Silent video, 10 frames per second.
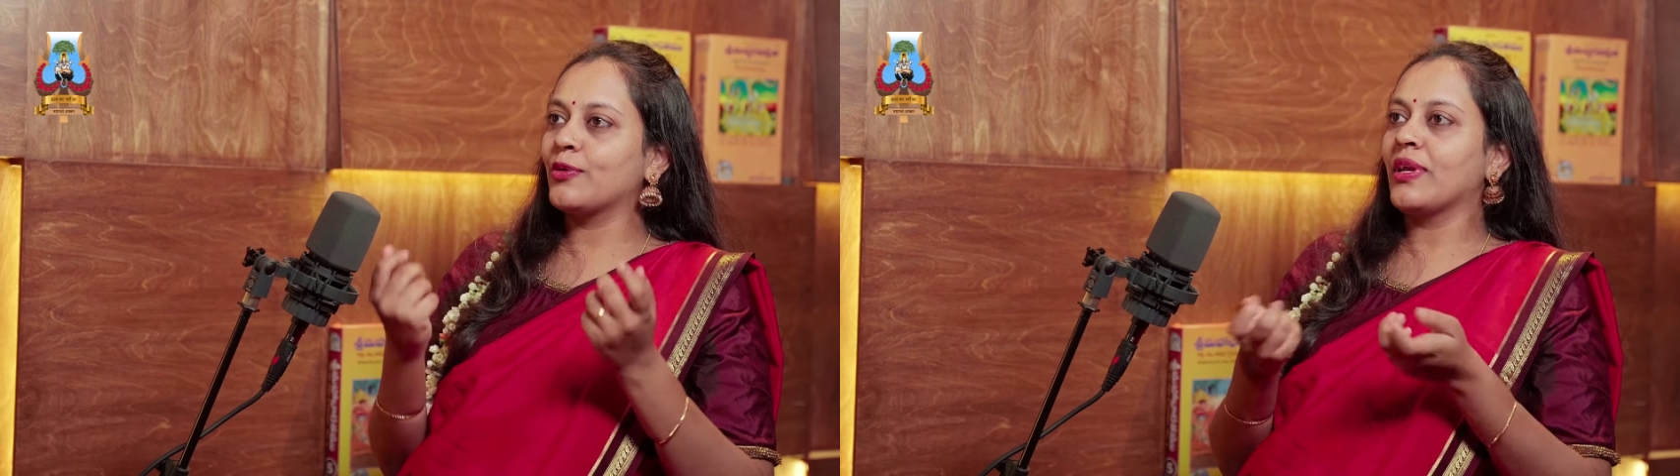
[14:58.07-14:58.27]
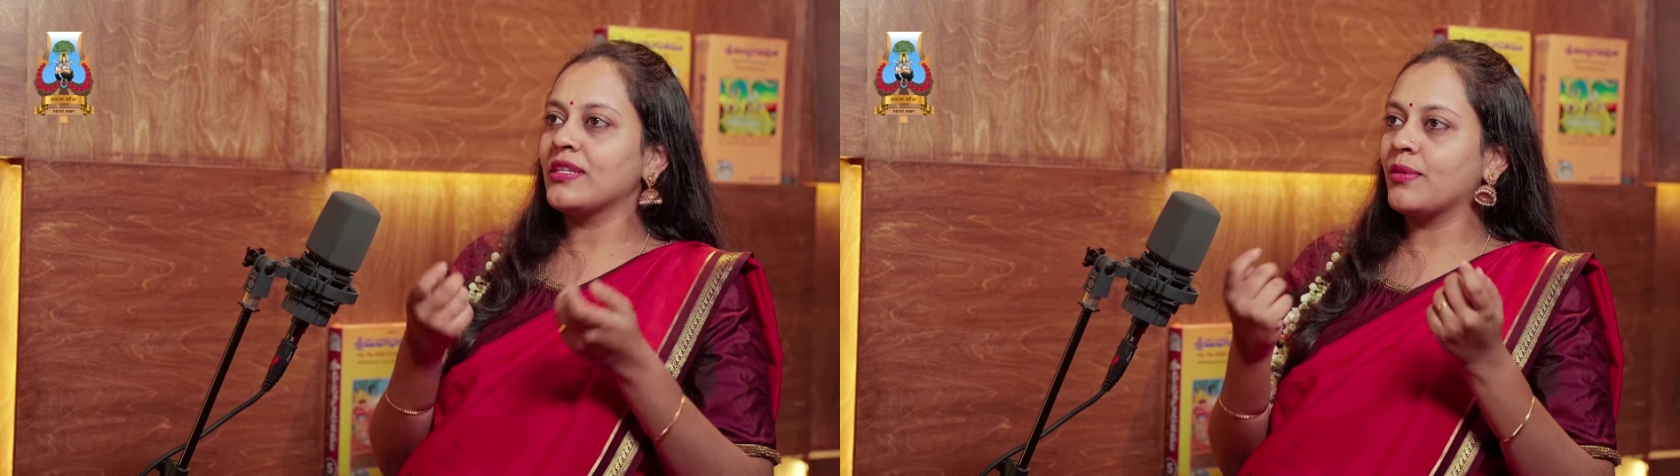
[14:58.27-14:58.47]

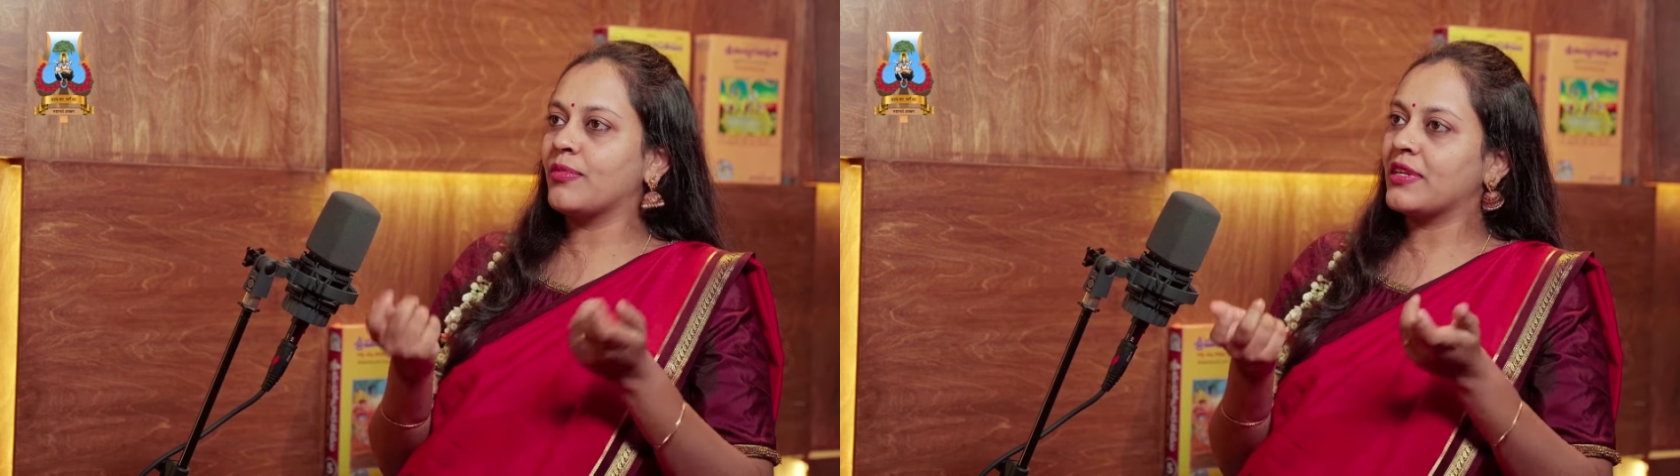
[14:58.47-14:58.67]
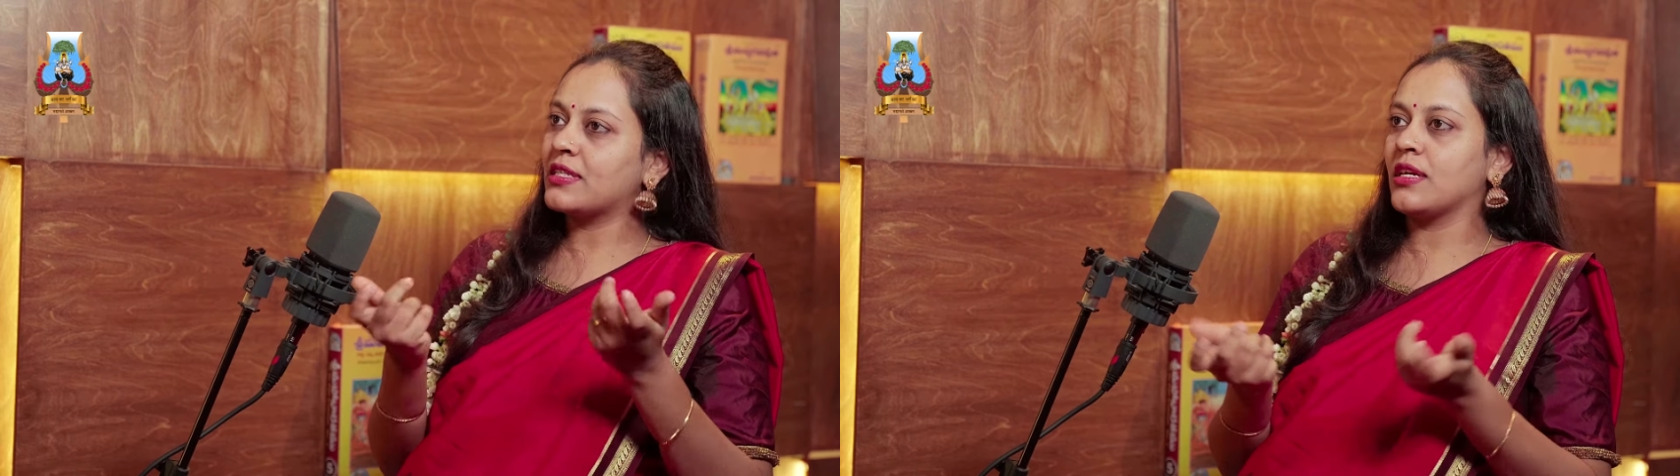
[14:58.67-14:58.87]
doing some
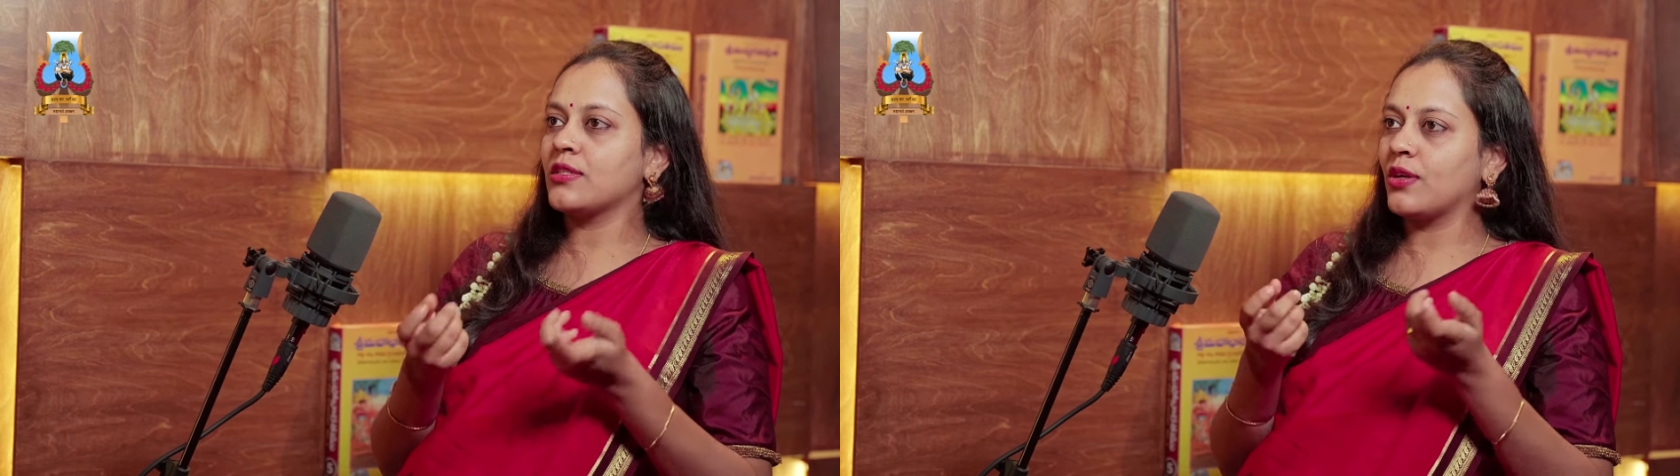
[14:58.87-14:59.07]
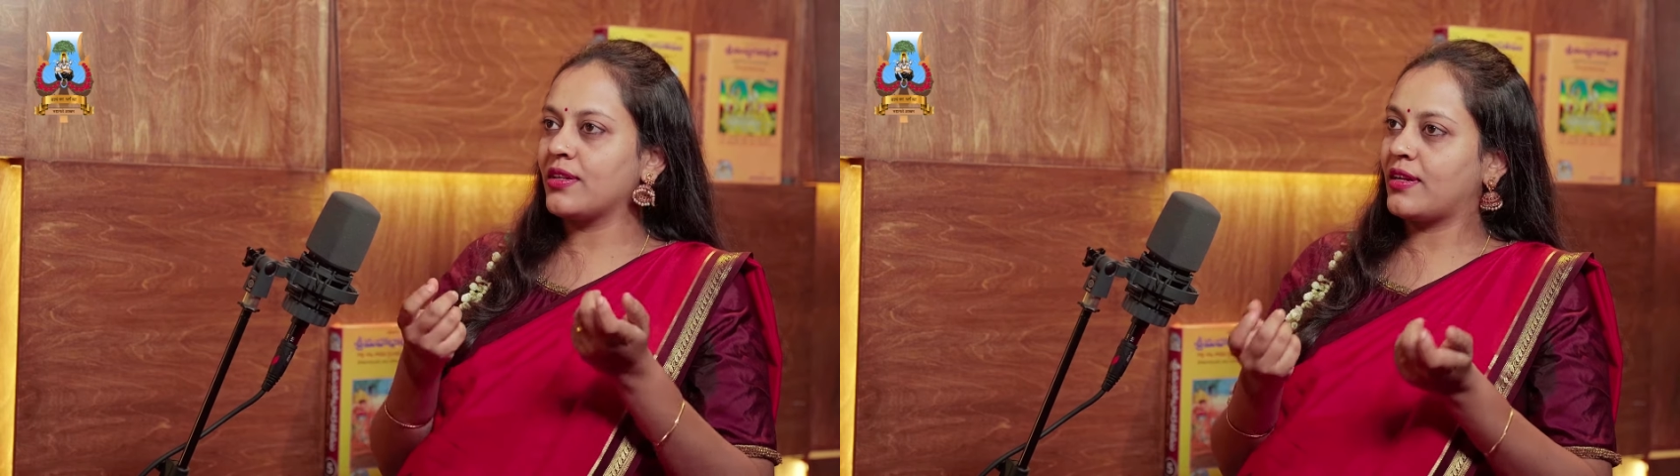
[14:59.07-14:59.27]

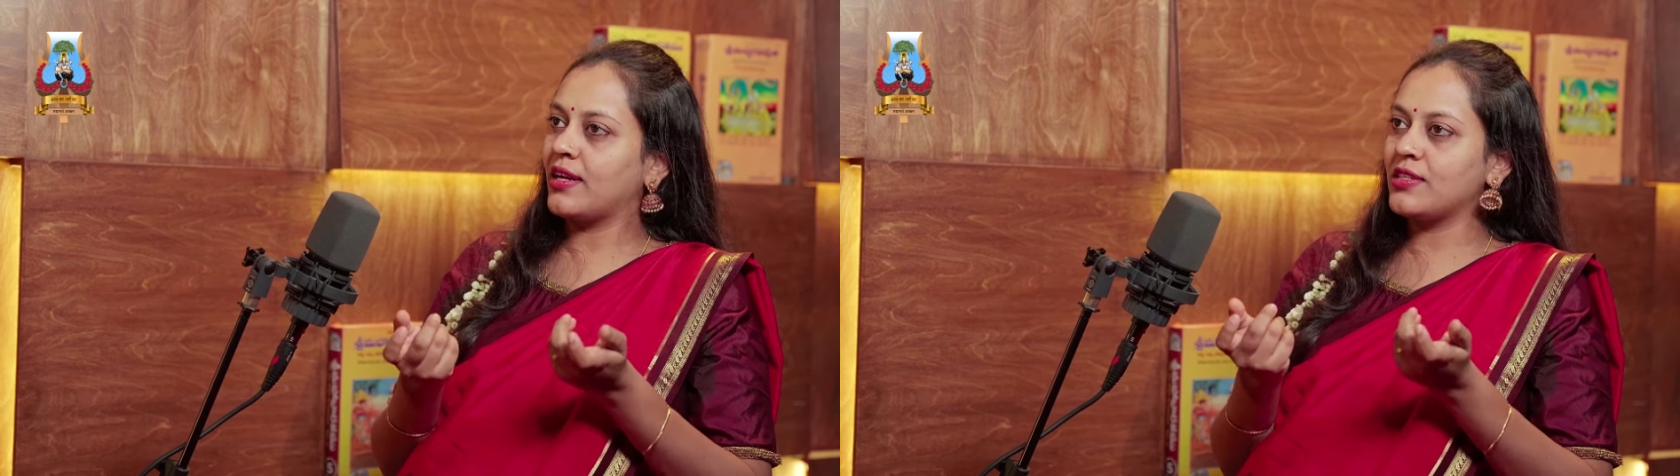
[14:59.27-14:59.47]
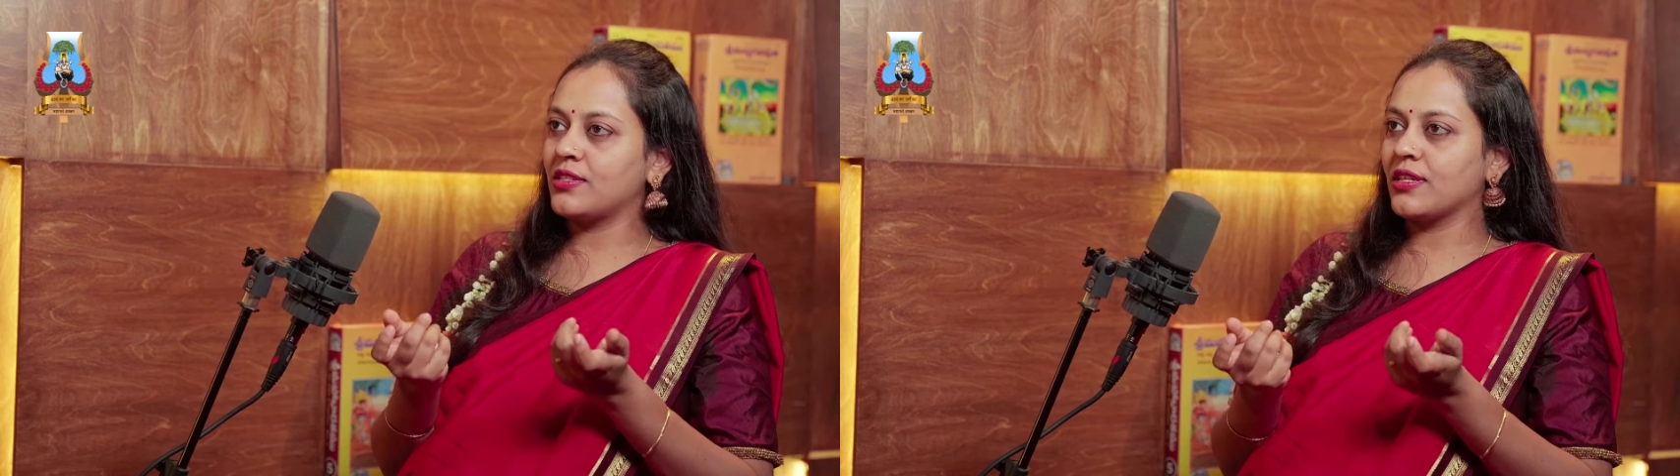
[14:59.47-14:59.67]
research on
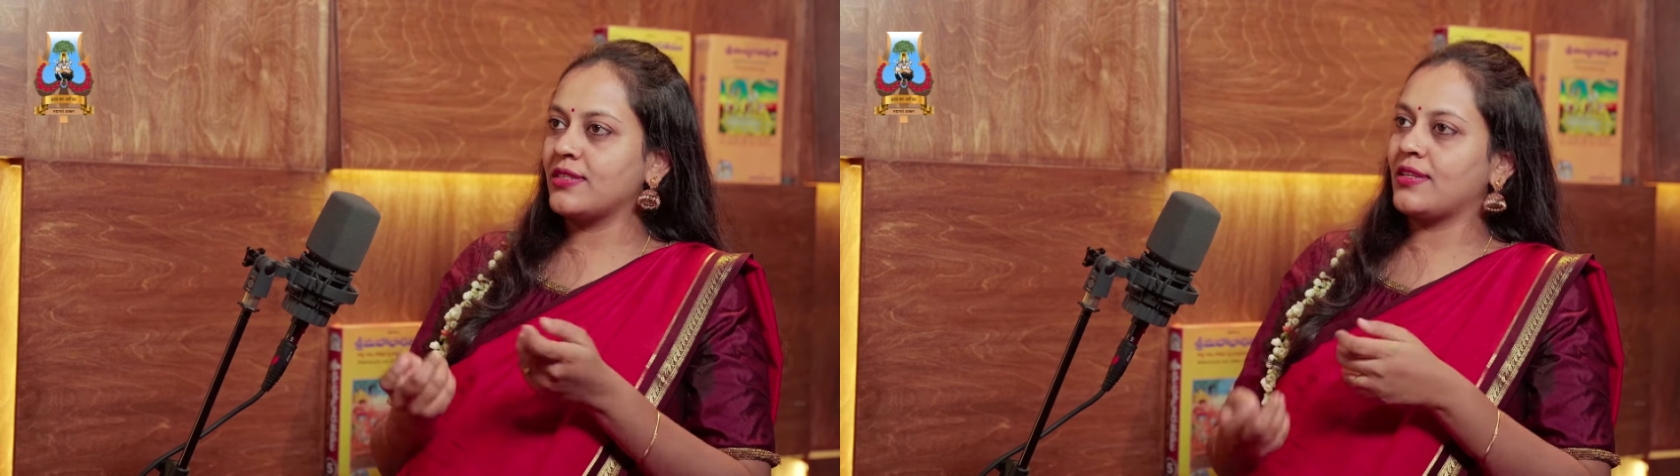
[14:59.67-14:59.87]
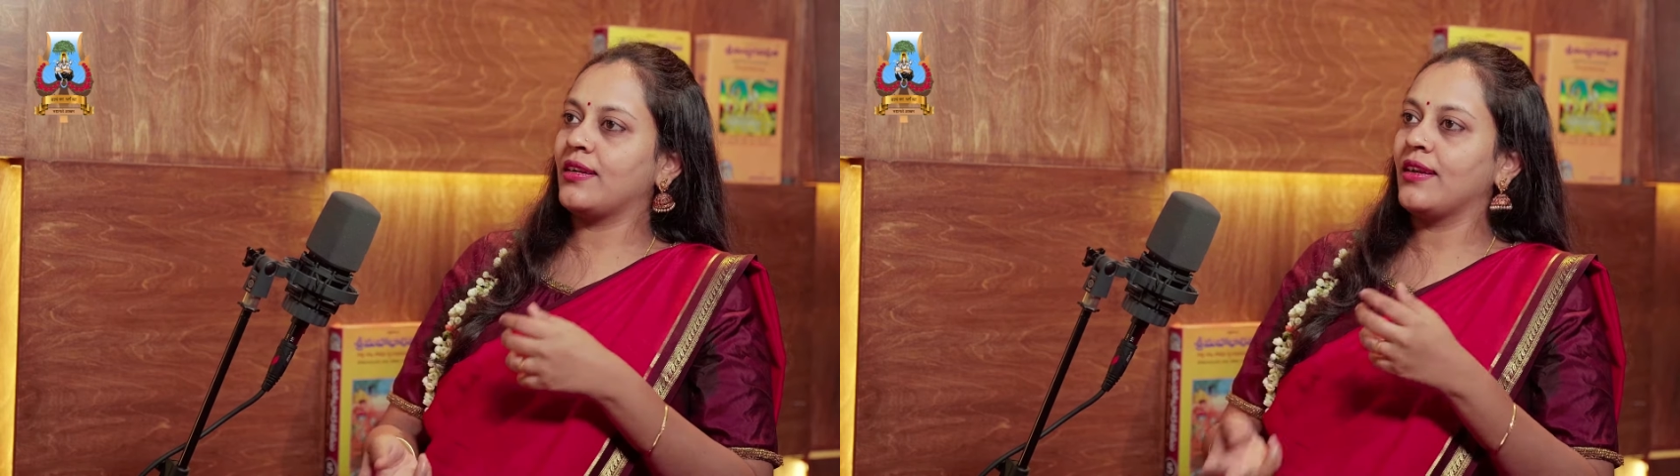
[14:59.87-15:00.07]

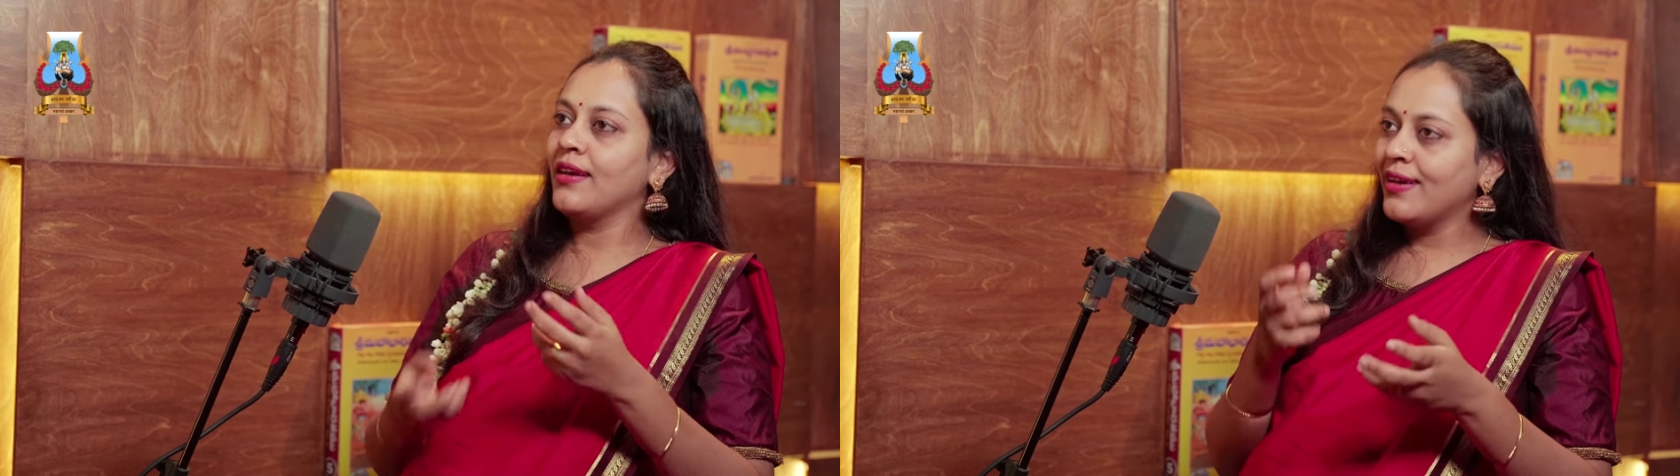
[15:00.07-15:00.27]
traditions and